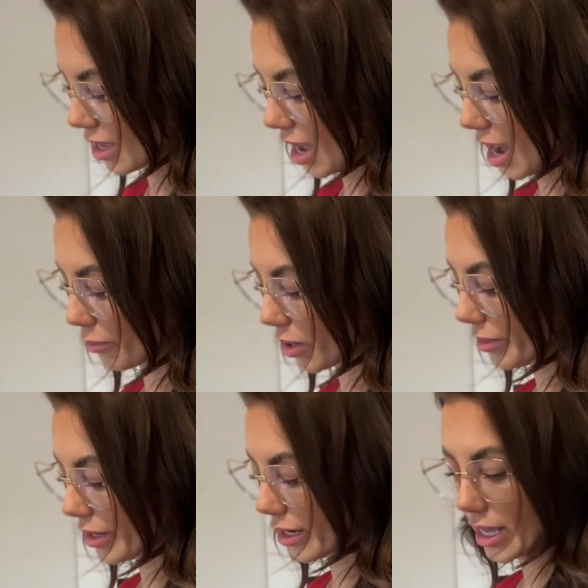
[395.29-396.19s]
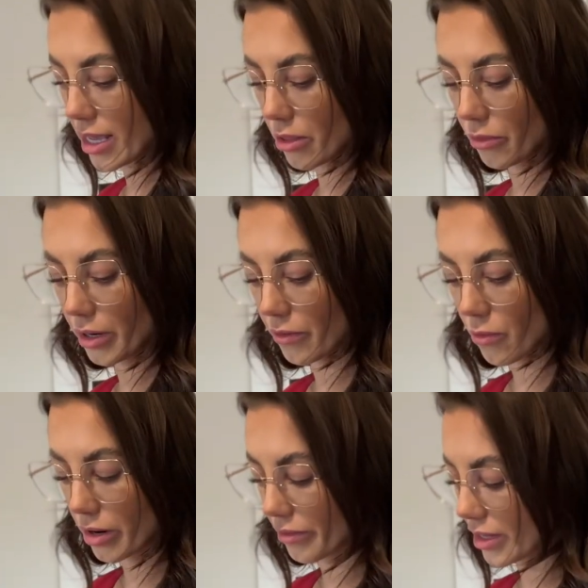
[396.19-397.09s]
I'm probably gonna eat 3 to 4
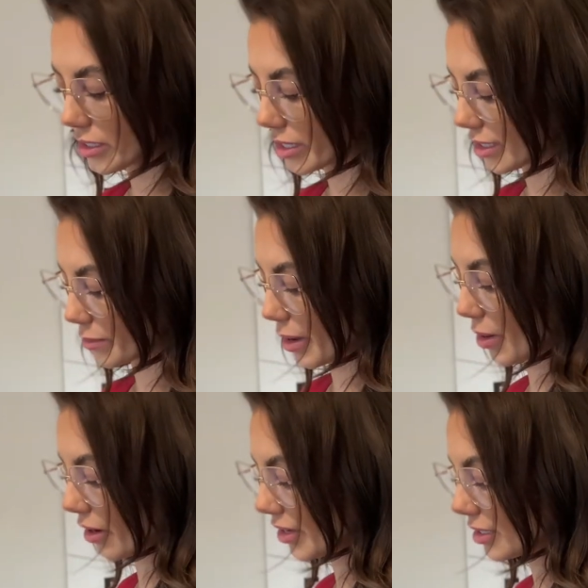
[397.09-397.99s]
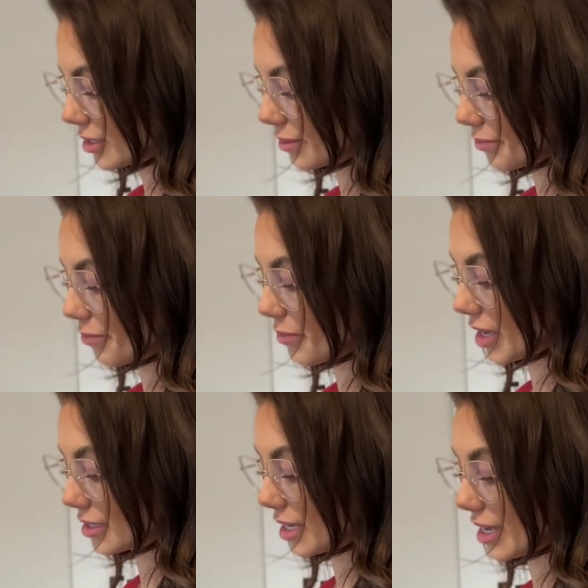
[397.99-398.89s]
of these as my breakfast
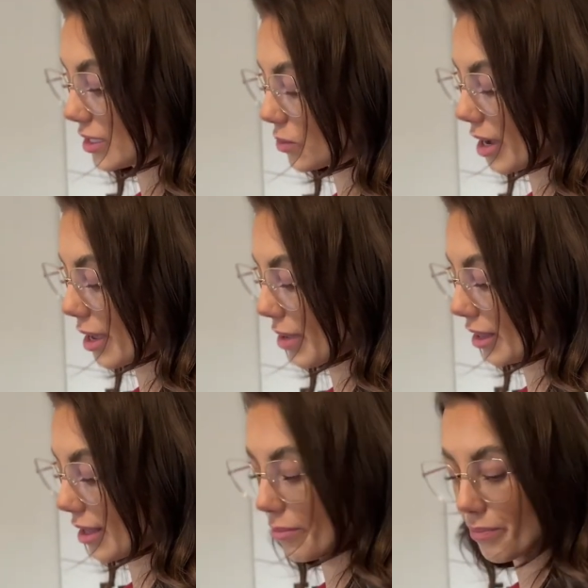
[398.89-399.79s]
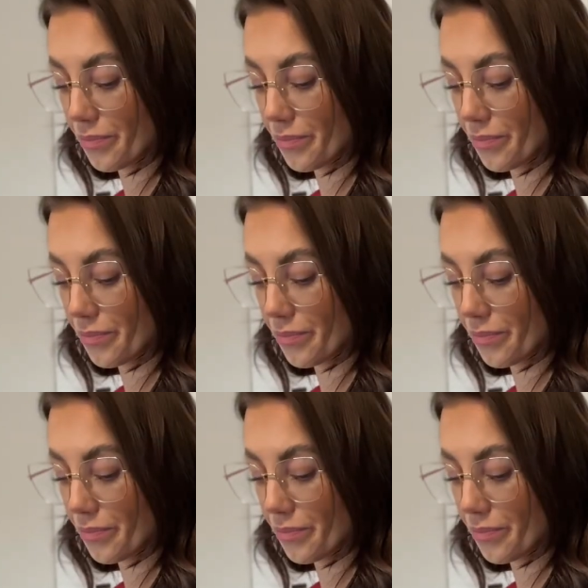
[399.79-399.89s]
because that is why I made them.